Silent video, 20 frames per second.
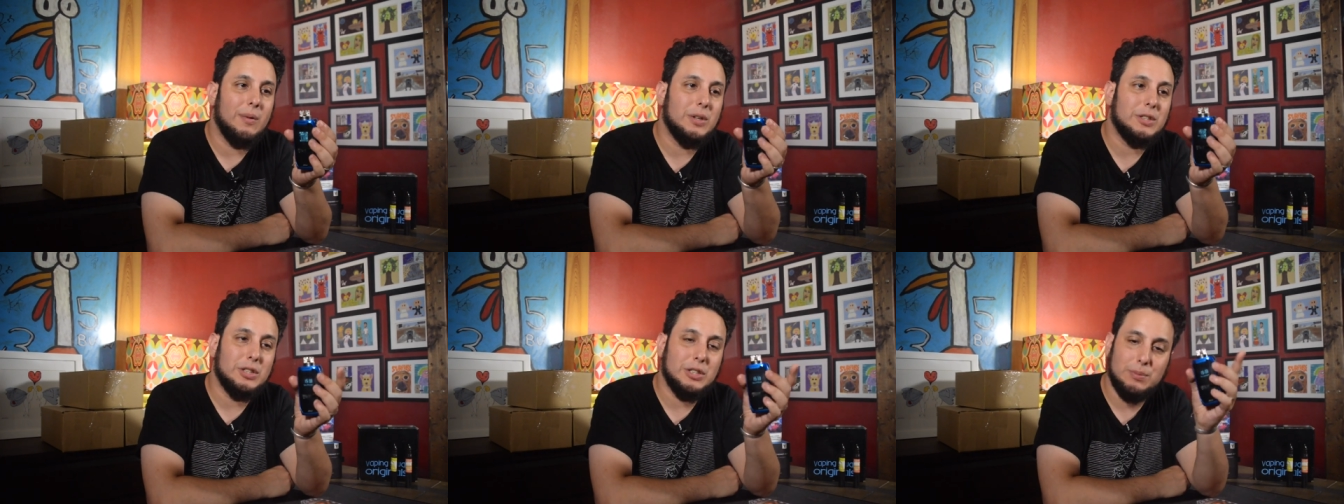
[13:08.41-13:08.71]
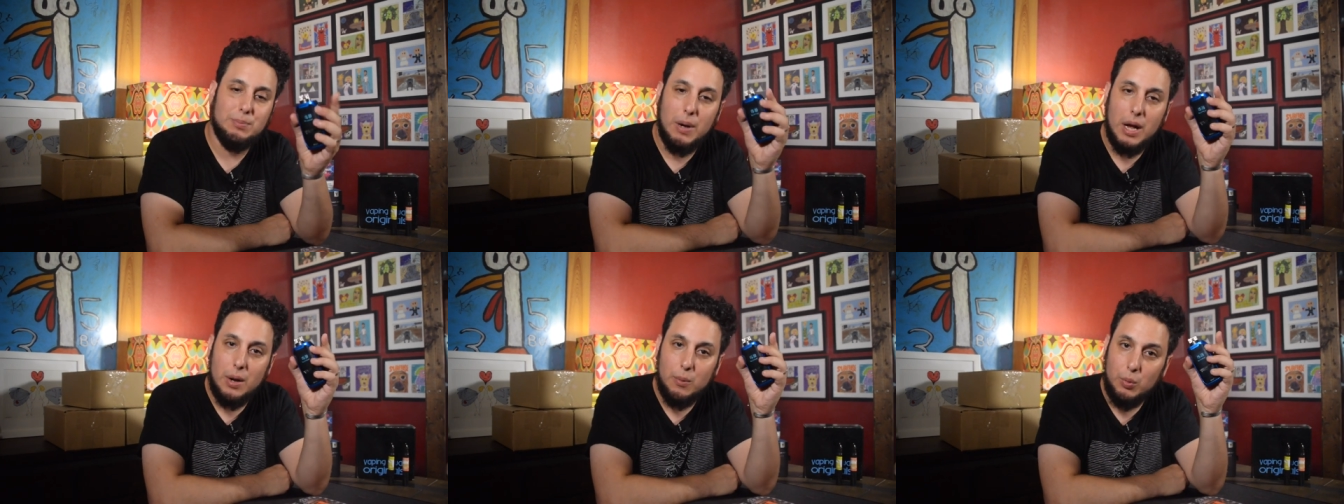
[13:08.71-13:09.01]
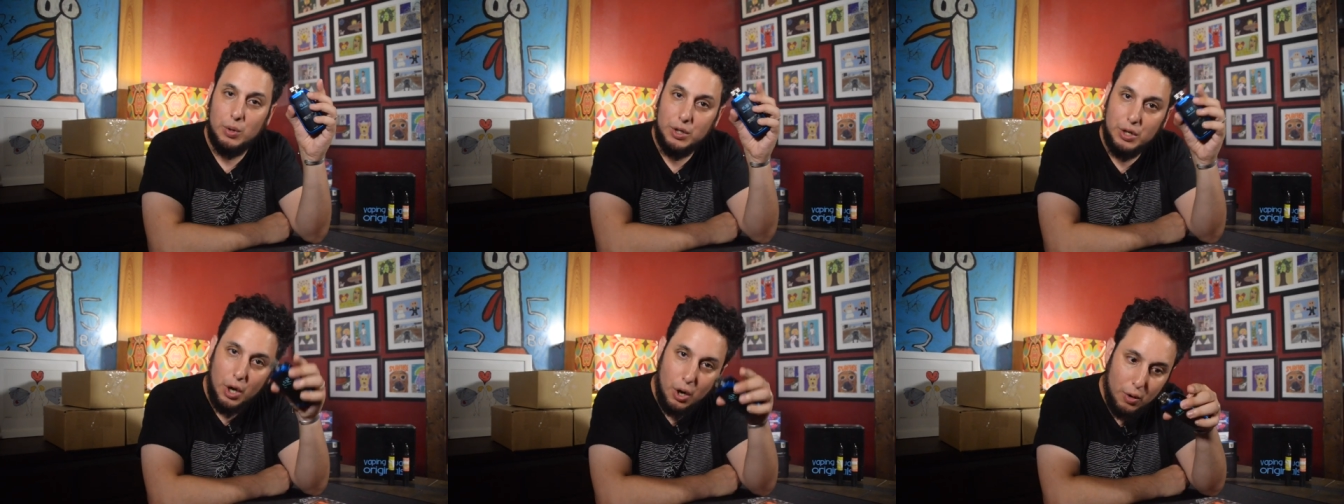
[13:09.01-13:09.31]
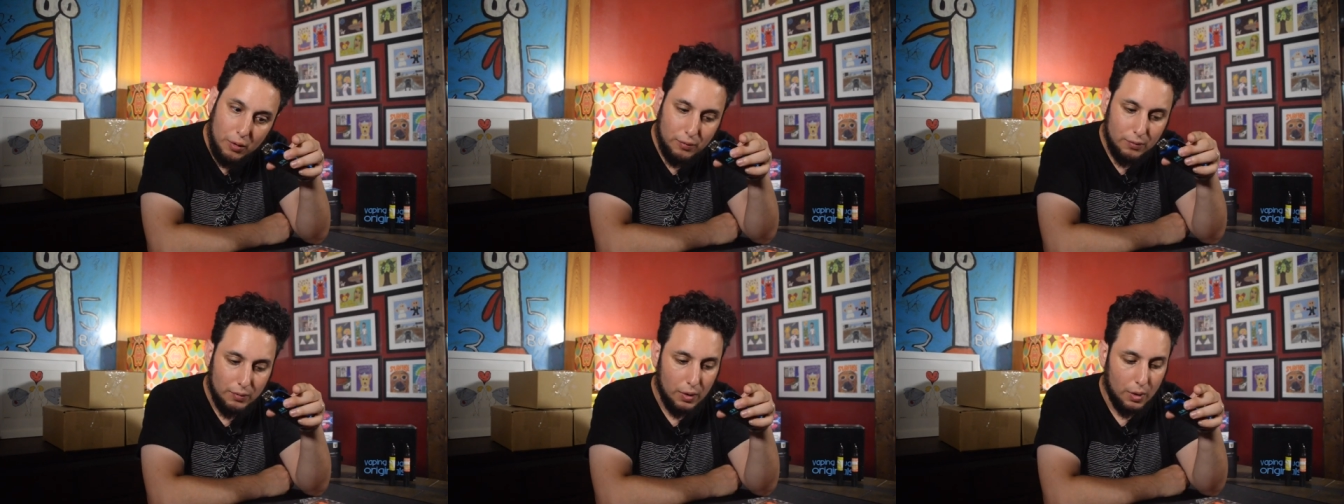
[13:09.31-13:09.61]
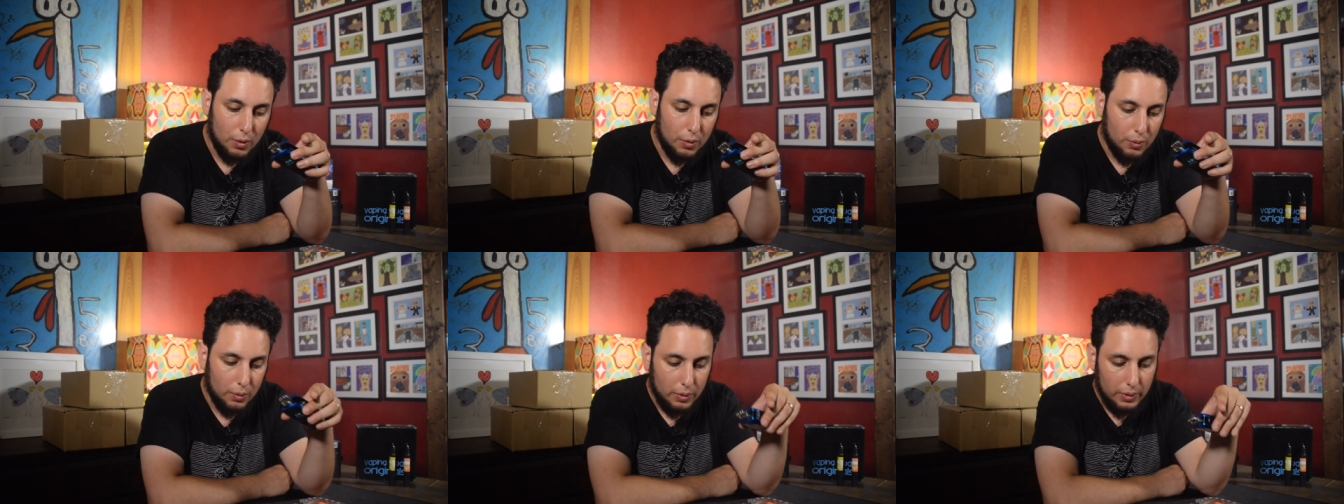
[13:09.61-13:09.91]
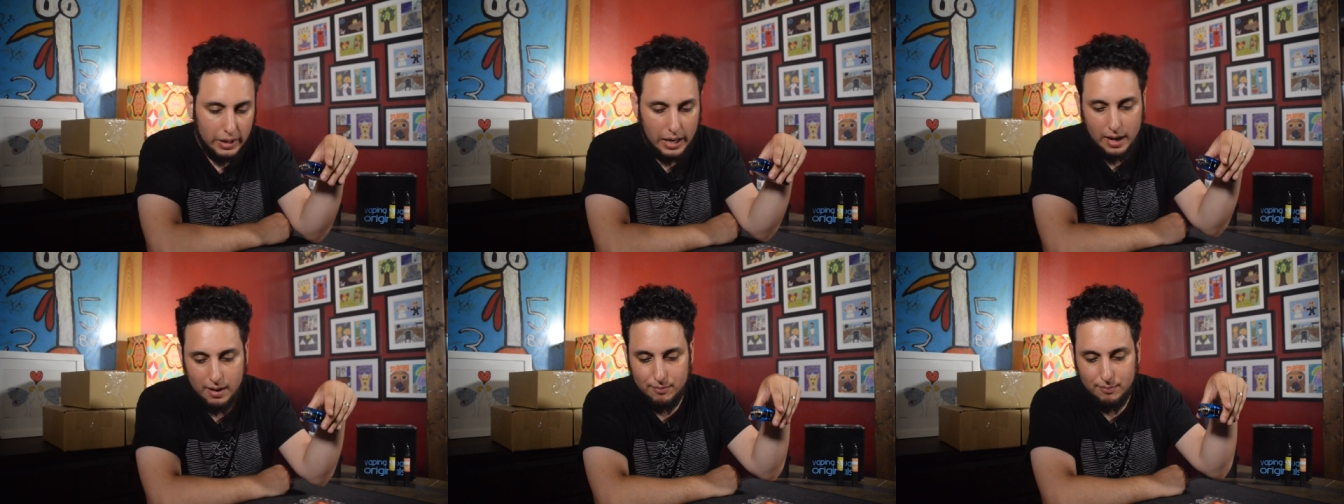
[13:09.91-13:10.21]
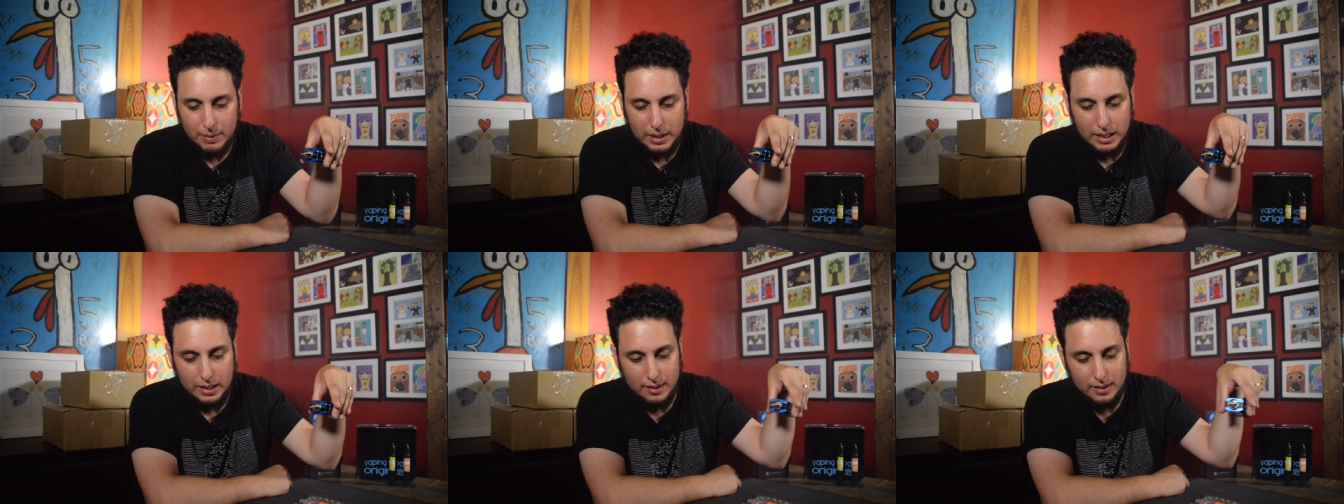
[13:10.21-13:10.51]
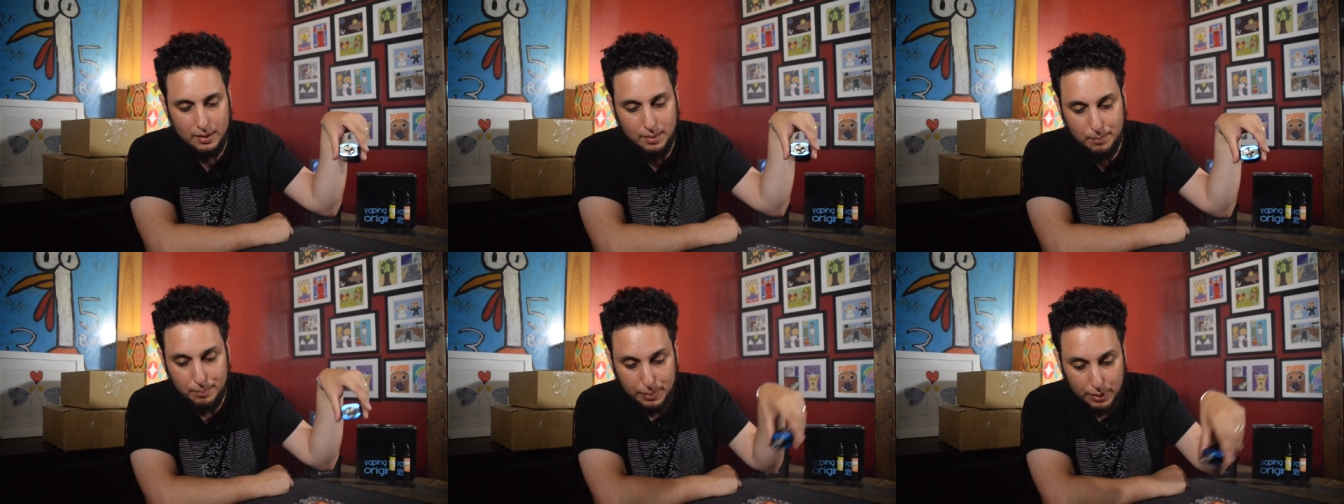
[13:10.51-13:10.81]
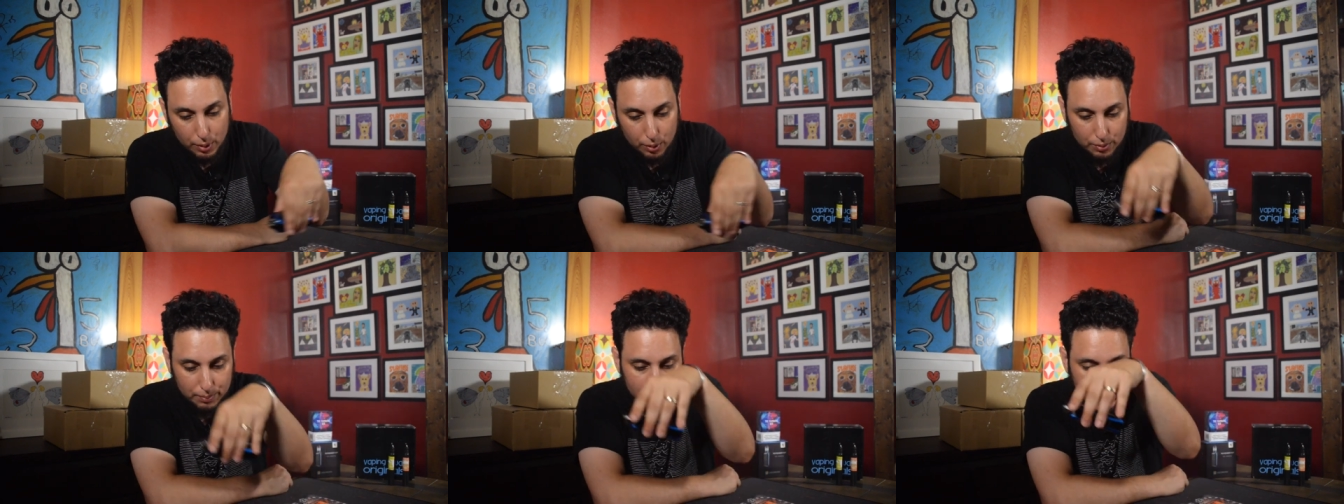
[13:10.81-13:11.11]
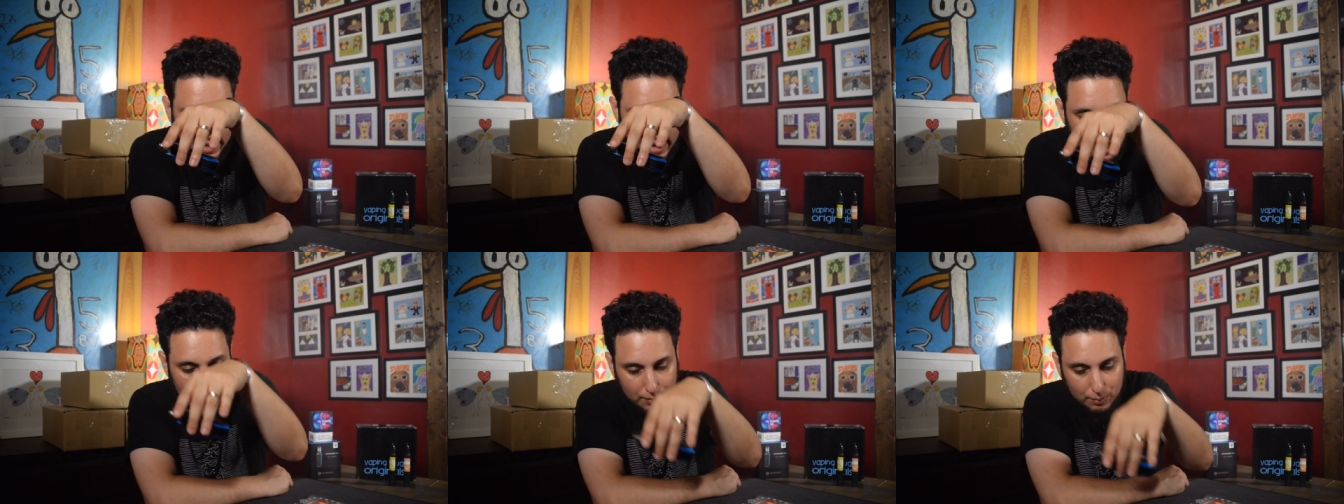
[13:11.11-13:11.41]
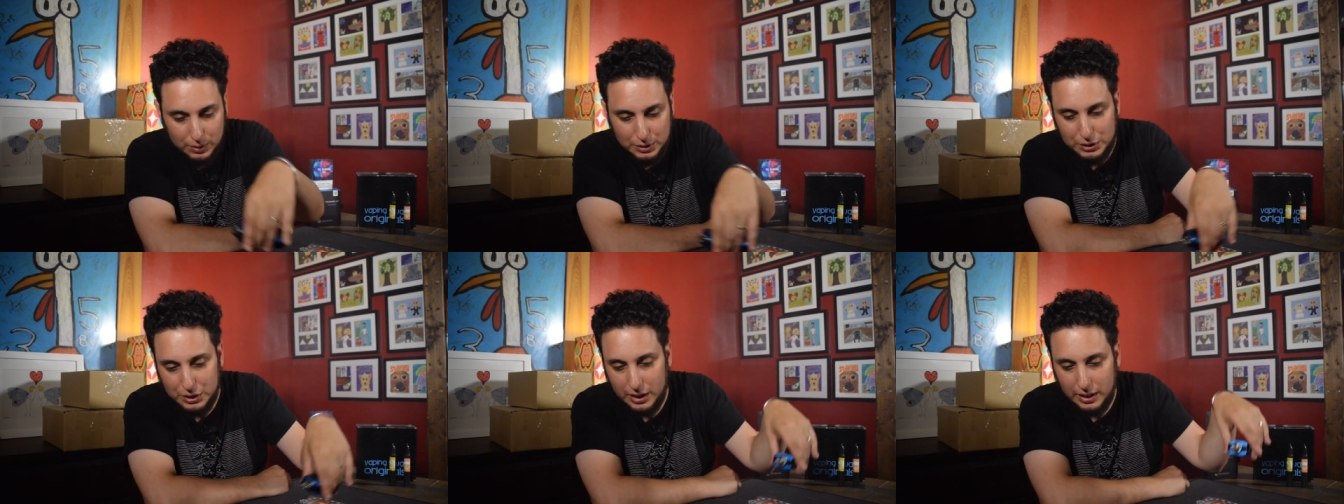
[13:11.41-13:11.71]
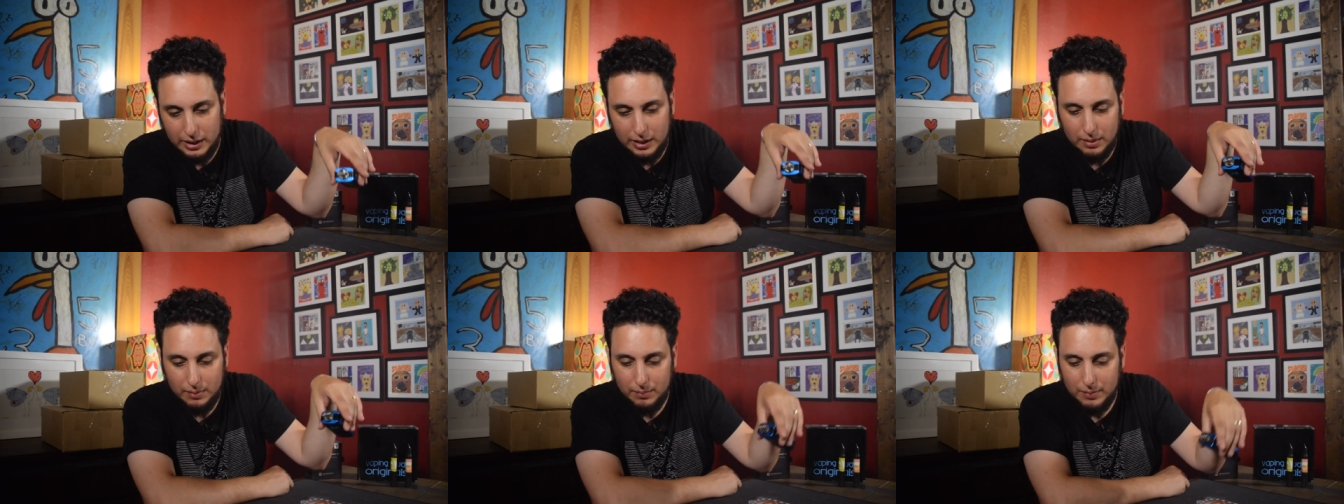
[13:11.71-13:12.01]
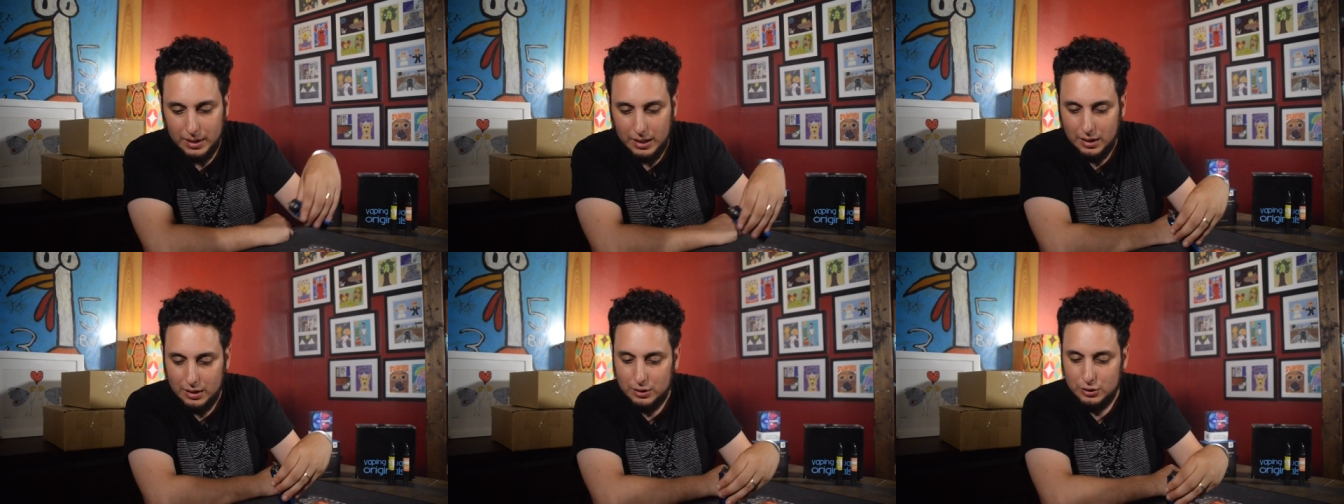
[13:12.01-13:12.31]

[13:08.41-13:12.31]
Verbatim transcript: which is by Wotofo, who gave me the build mat, which I am